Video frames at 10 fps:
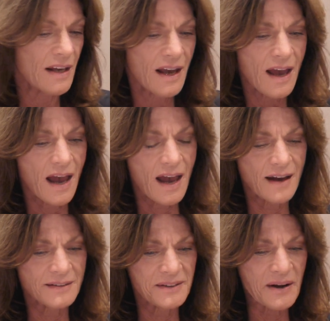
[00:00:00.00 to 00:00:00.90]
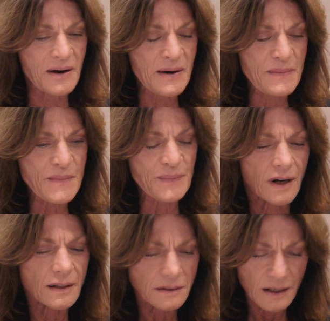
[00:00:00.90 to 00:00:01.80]
mm. and um,
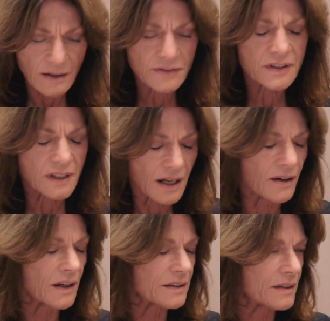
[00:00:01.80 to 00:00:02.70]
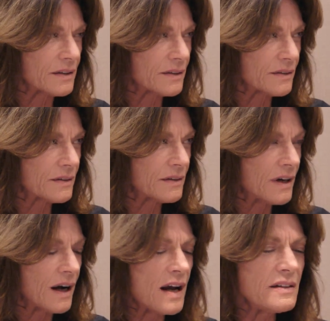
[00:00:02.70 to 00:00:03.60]
I loved the character.
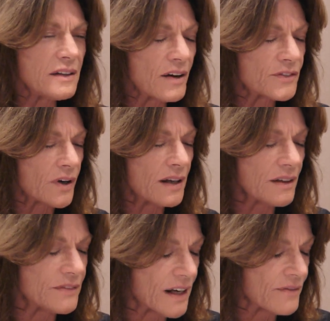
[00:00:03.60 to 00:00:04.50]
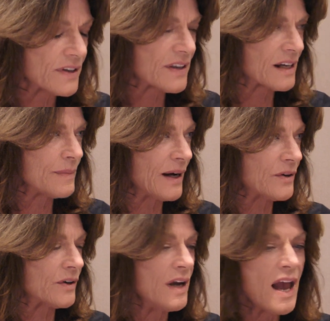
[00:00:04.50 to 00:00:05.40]
I loved her. I loved everything about
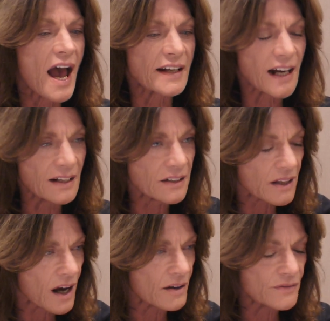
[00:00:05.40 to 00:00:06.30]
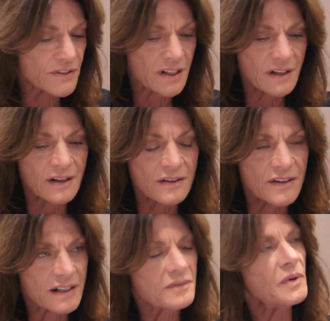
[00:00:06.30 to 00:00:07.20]
her, and I role. loved
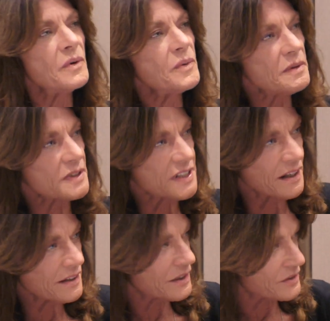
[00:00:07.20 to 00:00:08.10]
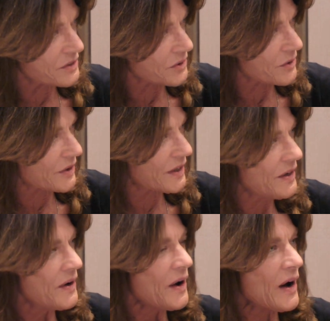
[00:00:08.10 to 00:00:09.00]
that we were telling a story
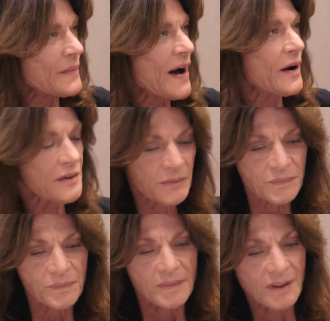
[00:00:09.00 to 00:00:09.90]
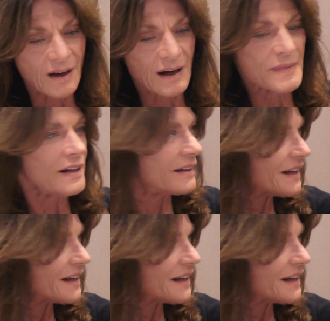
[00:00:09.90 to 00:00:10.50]
about um, a